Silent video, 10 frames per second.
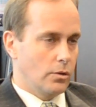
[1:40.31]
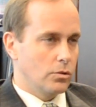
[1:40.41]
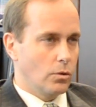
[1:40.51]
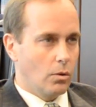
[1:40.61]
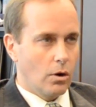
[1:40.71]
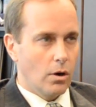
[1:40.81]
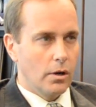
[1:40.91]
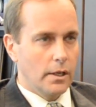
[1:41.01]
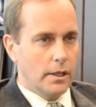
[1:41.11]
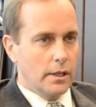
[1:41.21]
So
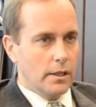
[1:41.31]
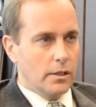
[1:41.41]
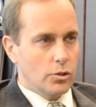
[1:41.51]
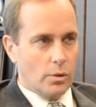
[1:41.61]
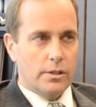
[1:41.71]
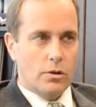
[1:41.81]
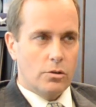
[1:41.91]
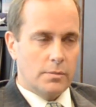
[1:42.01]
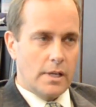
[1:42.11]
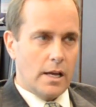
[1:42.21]
our joint
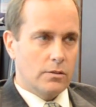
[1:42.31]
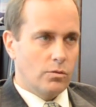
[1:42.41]
terrorism task